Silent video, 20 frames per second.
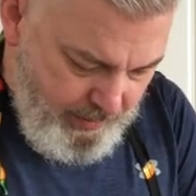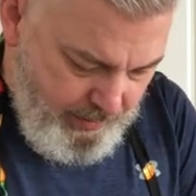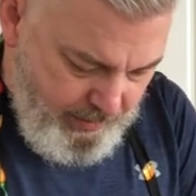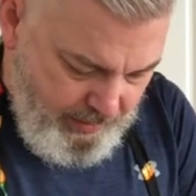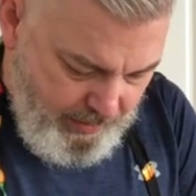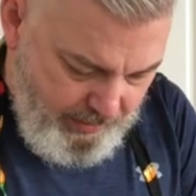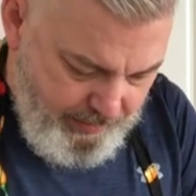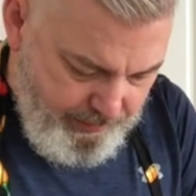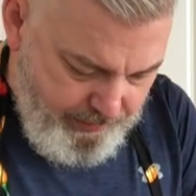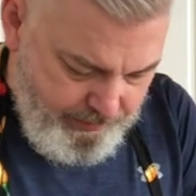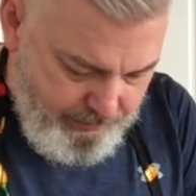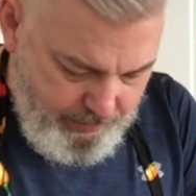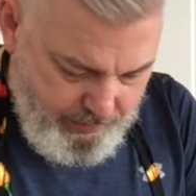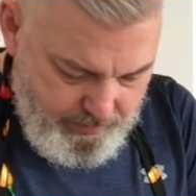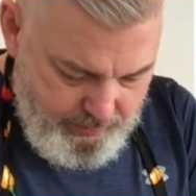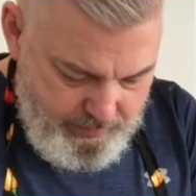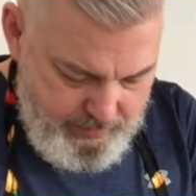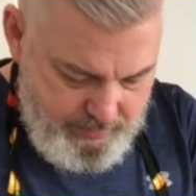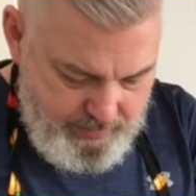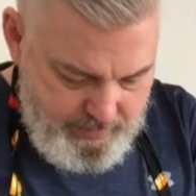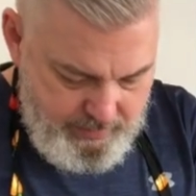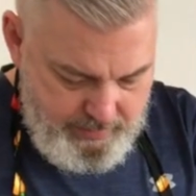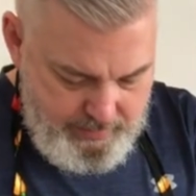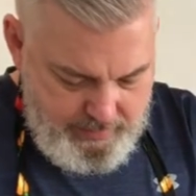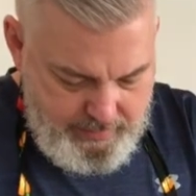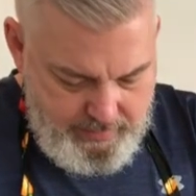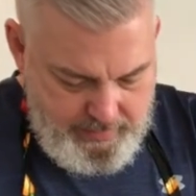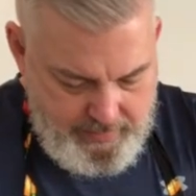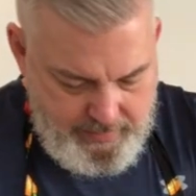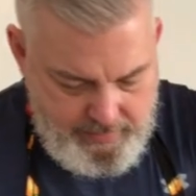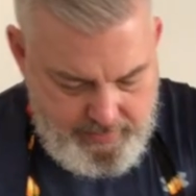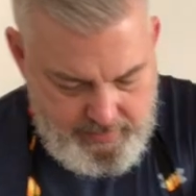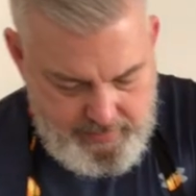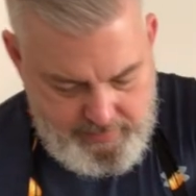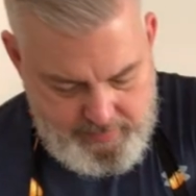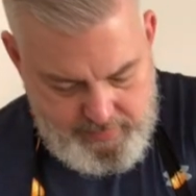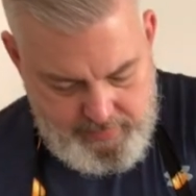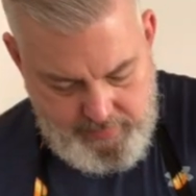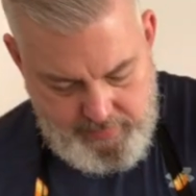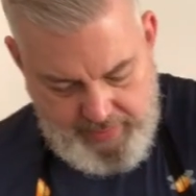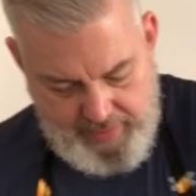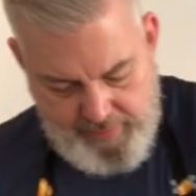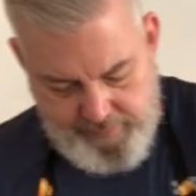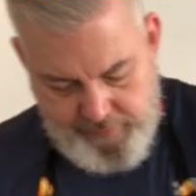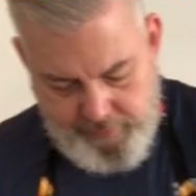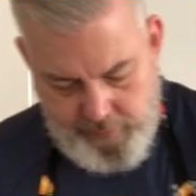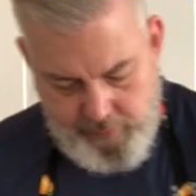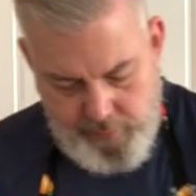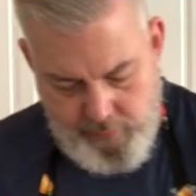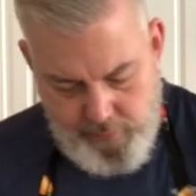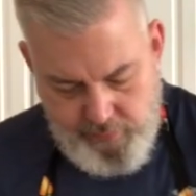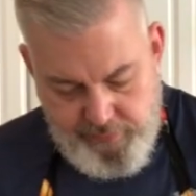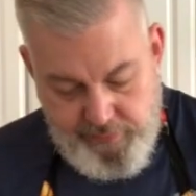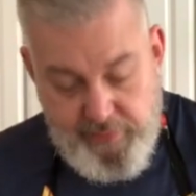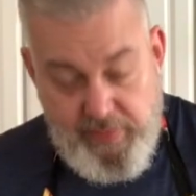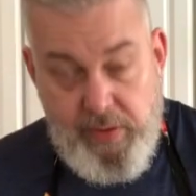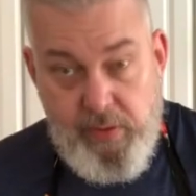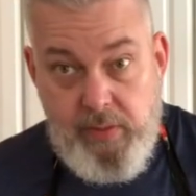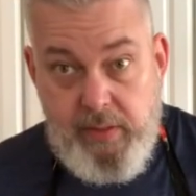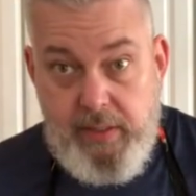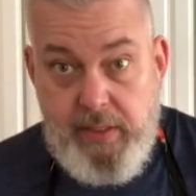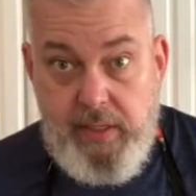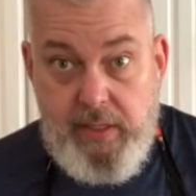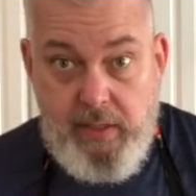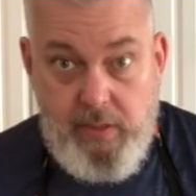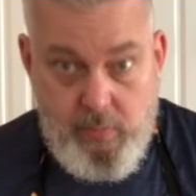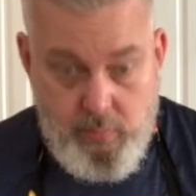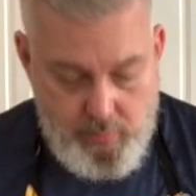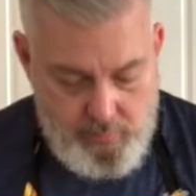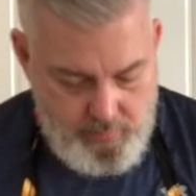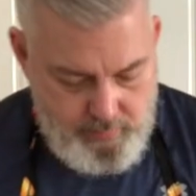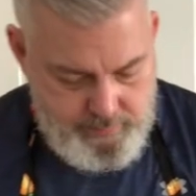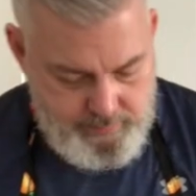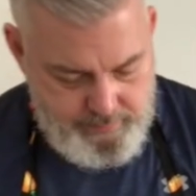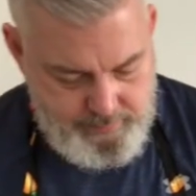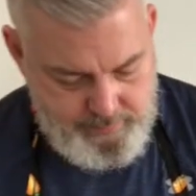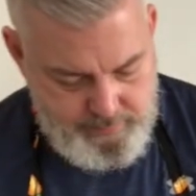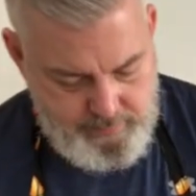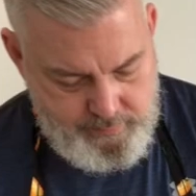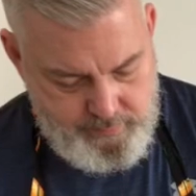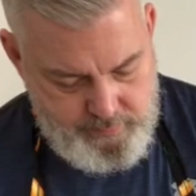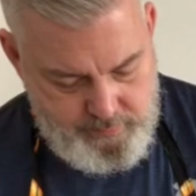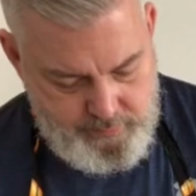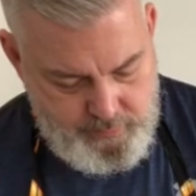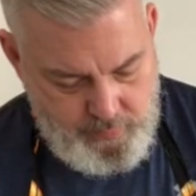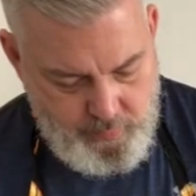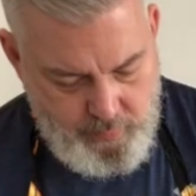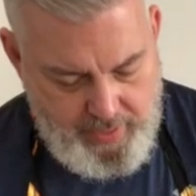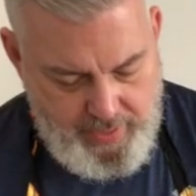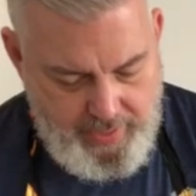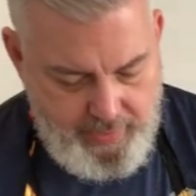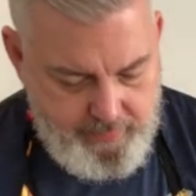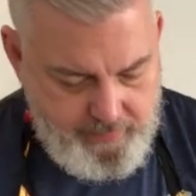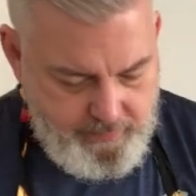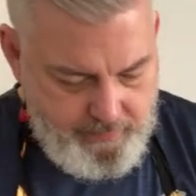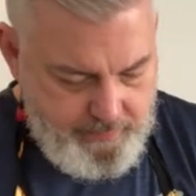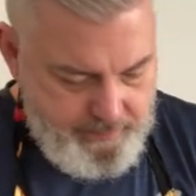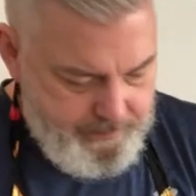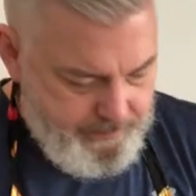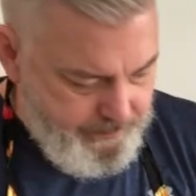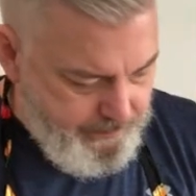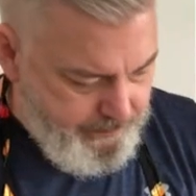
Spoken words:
cut through, have 2 fairly equal racks,